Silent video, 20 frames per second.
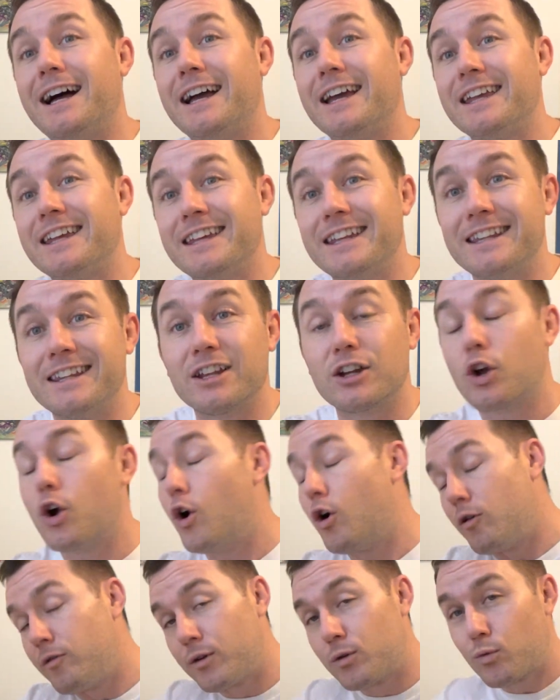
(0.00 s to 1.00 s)
in the
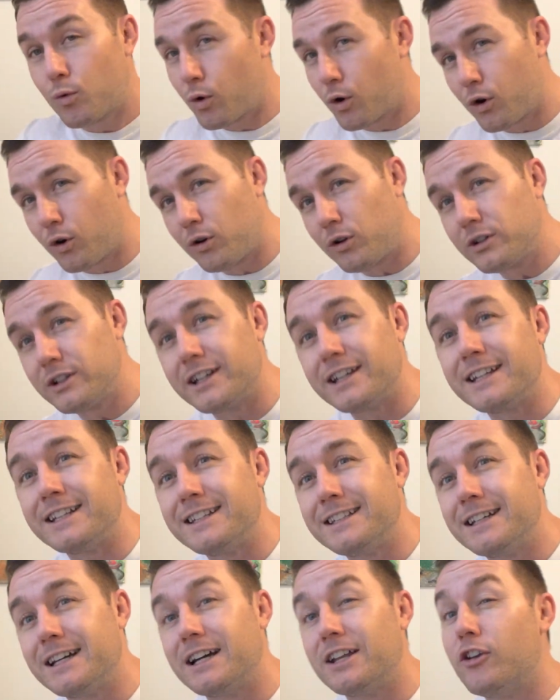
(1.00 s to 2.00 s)
COVID world and
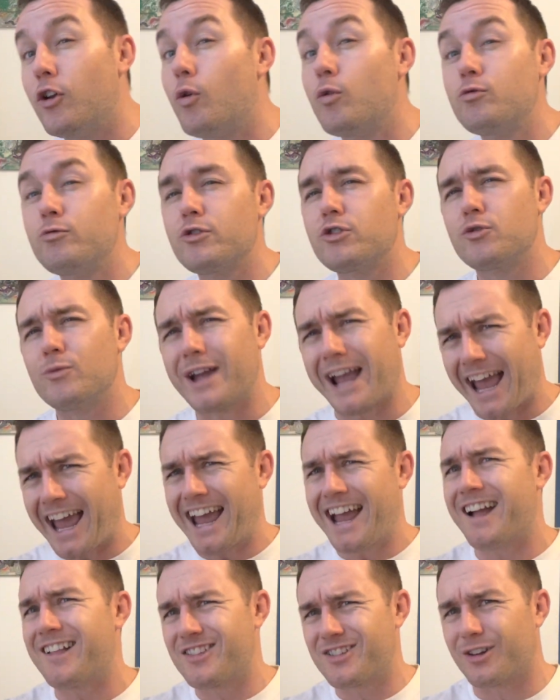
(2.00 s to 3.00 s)
no one was doing
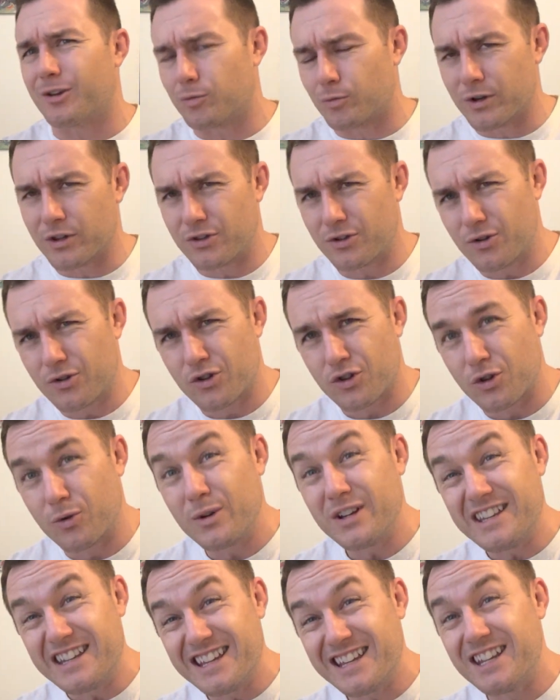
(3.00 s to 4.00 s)
hands-on research. So
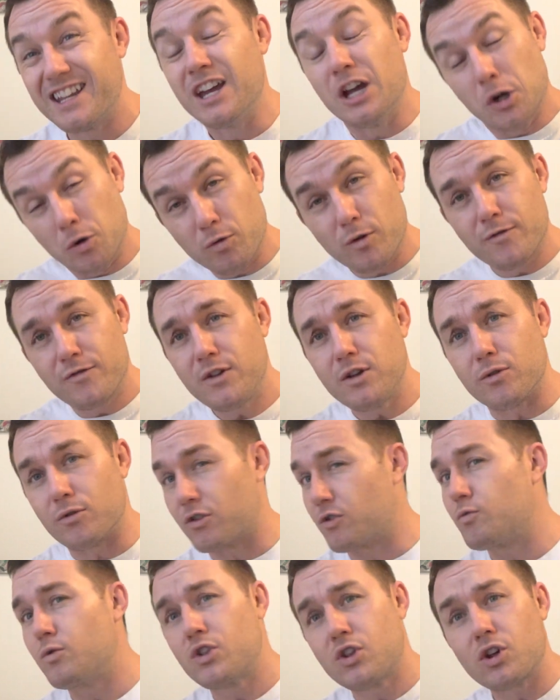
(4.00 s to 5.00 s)
we did
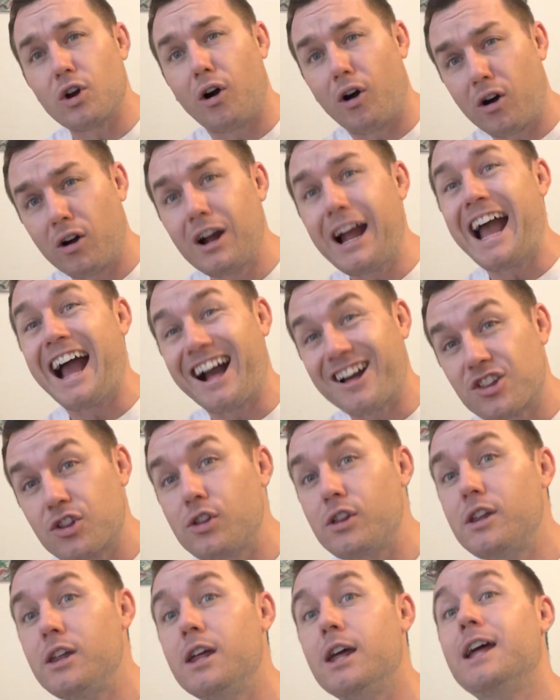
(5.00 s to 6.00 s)
reviews, which are
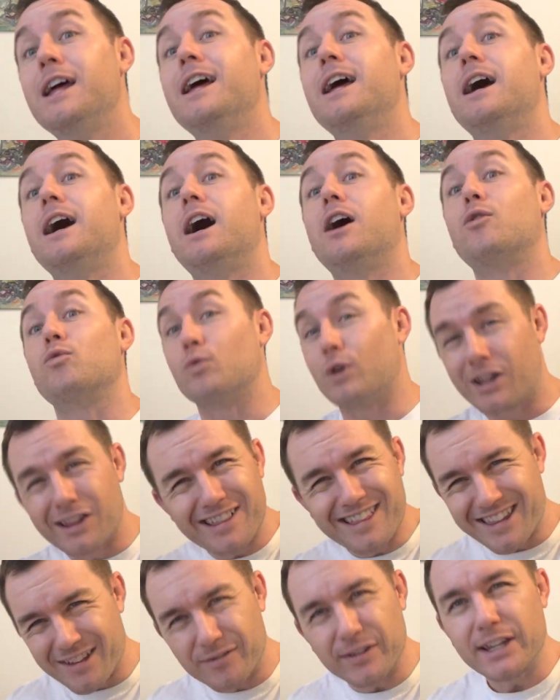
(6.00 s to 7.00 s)
actually
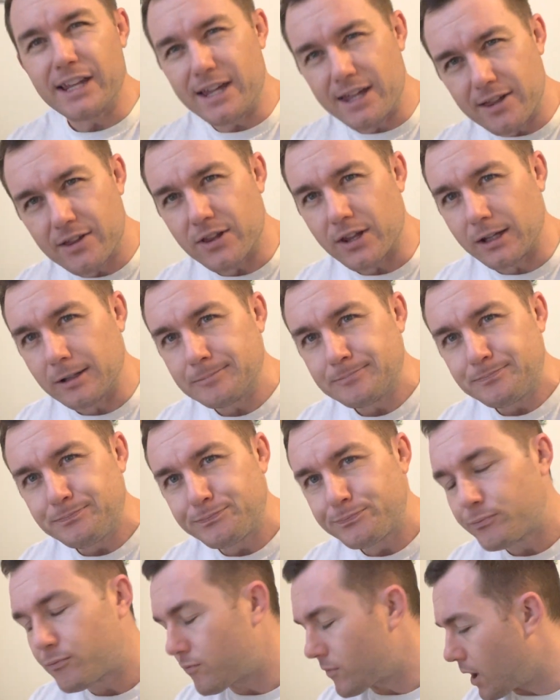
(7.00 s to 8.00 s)
relatively easy.
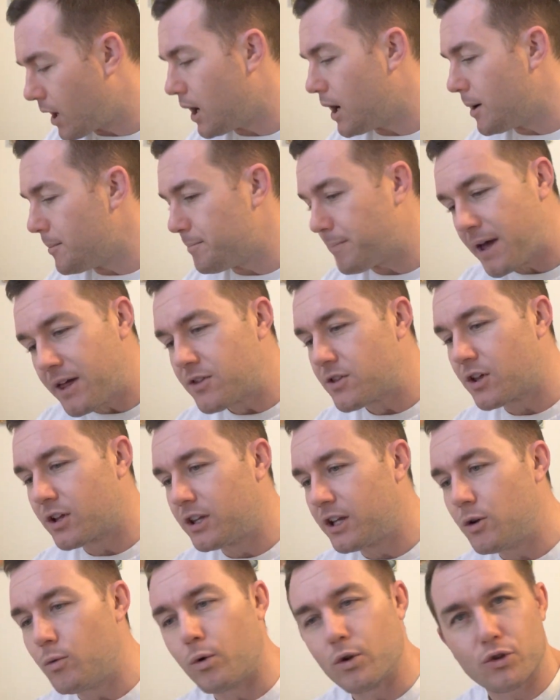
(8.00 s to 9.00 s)

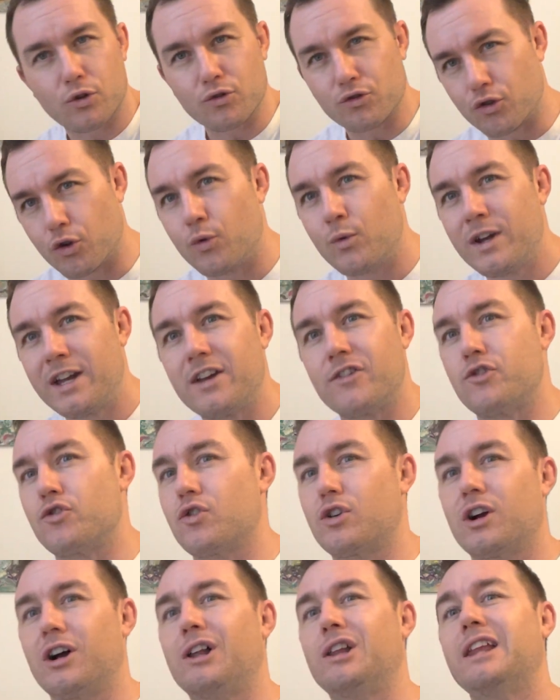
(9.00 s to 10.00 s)
Basically, what you're doing is you're
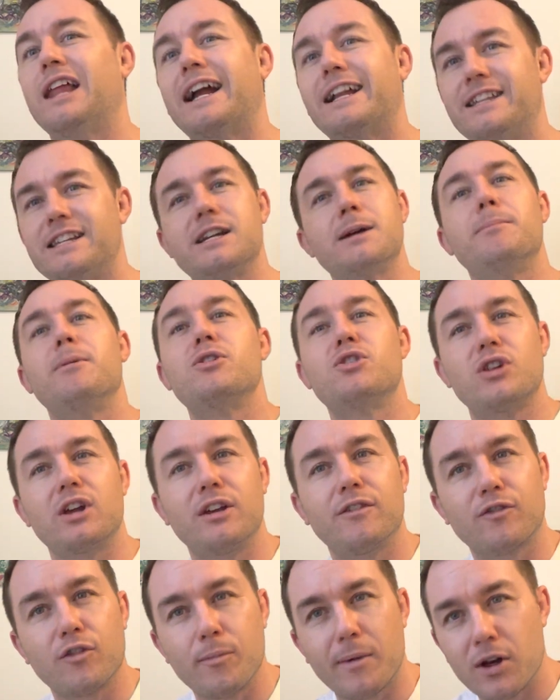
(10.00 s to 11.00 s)
collecting a bunch of
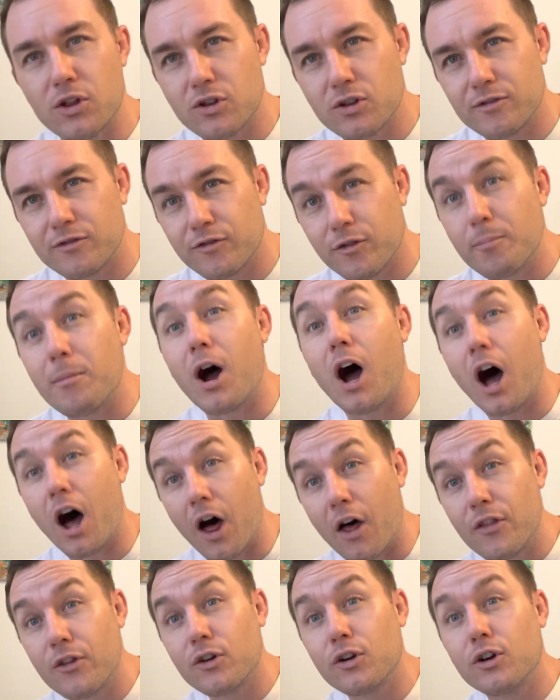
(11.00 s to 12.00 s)
information from
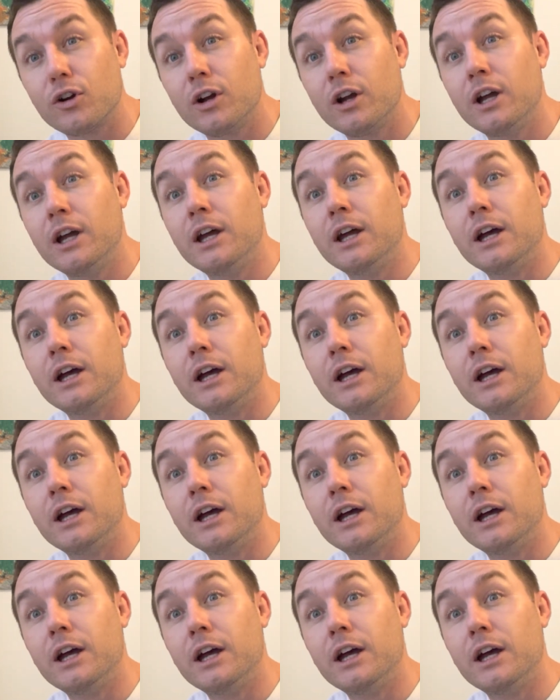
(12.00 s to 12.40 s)
other